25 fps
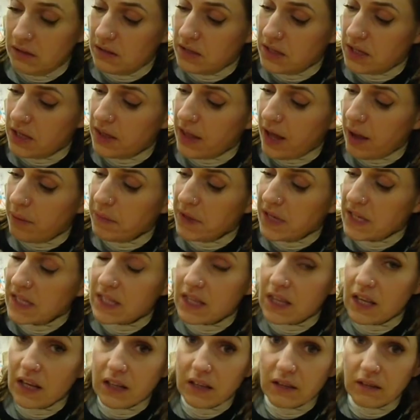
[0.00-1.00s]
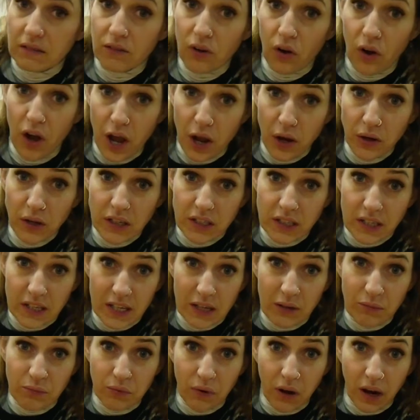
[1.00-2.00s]
So that means that not only did
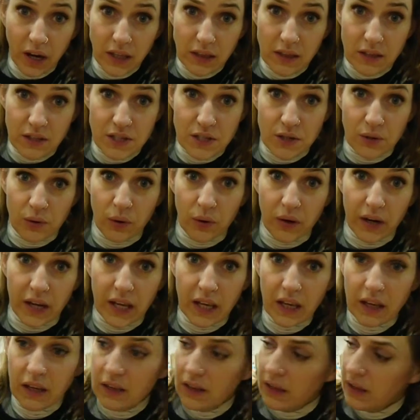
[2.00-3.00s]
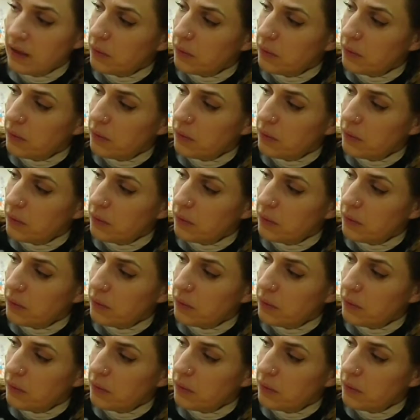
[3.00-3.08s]
he write the story,